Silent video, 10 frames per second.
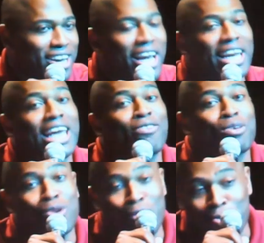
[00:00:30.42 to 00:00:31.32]
And
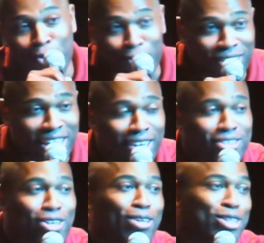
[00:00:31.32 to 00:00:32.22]
even more importantly,
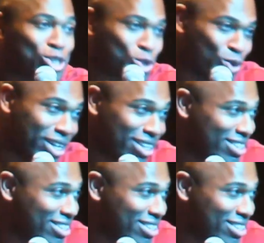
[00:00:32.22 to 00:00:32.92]
I talked to Trent.